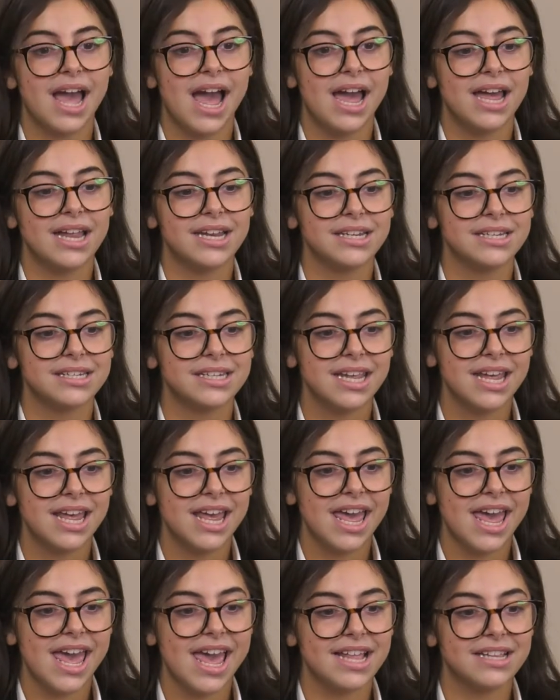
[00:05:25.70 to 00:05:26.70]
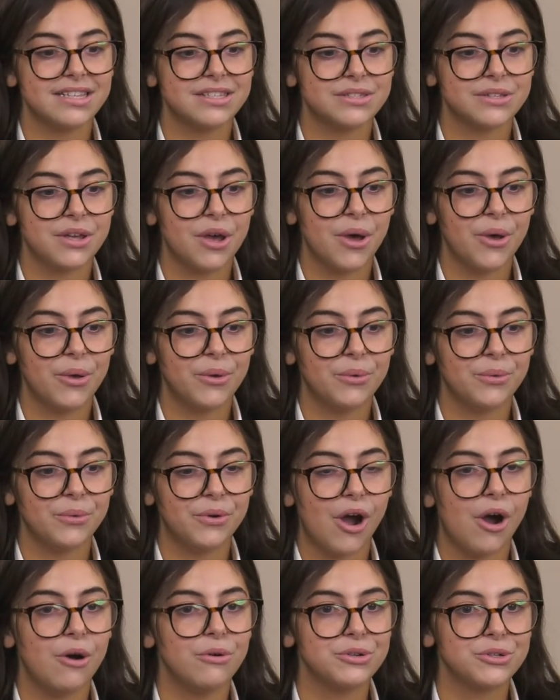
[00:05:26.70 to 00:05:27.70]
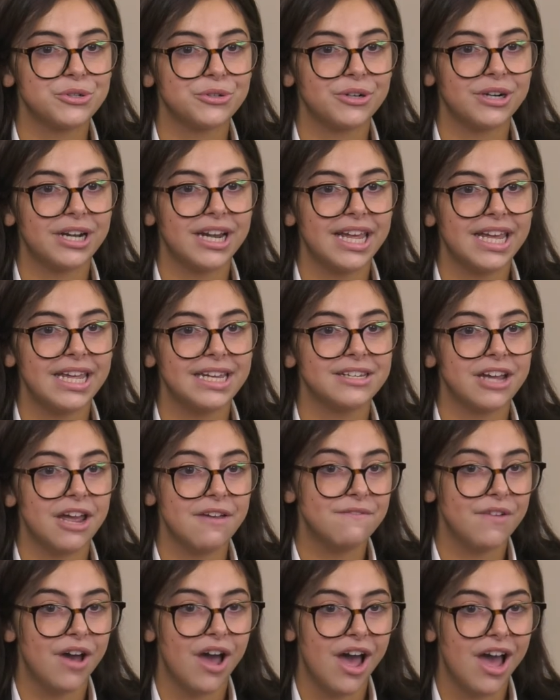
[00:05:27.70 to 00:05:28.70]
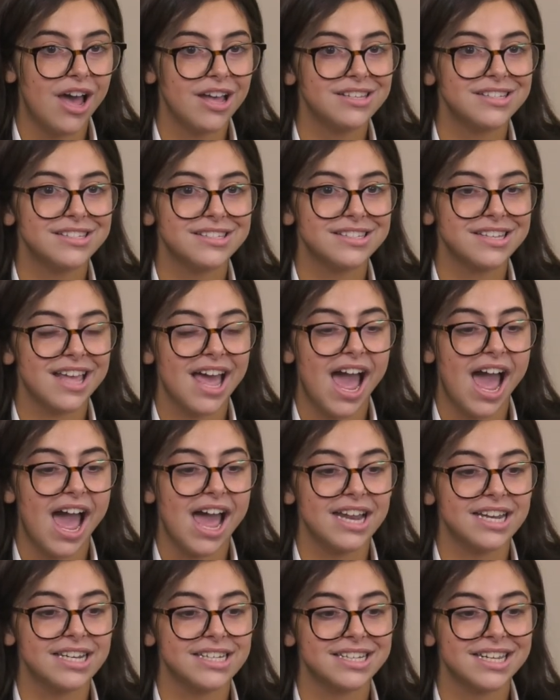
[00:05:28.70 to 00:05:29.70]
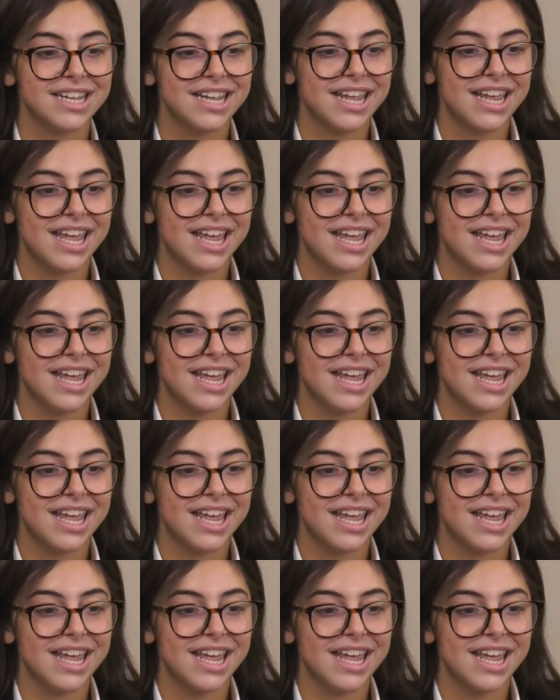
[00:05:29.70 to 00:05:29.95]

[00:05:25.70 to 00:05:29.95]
and it's so culturally diverse and